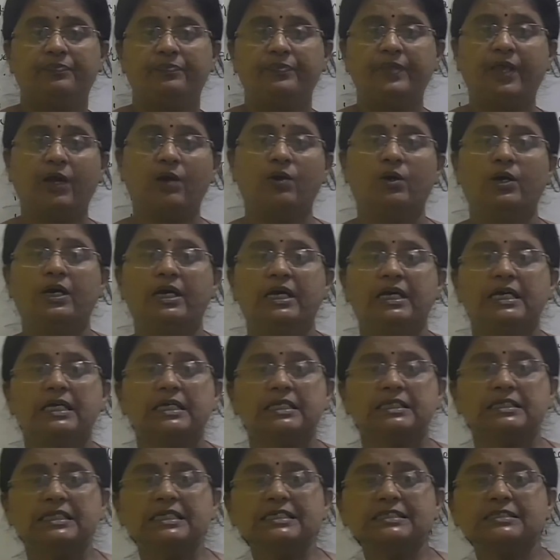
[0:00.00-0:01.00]
Now
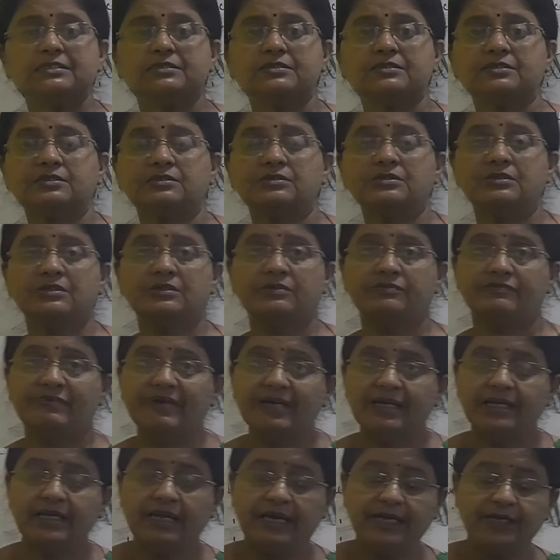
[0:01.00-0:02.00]
this,
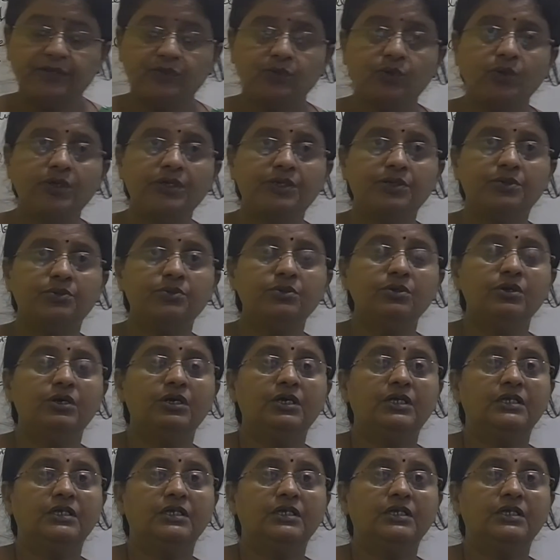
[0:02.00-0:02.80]
when I told you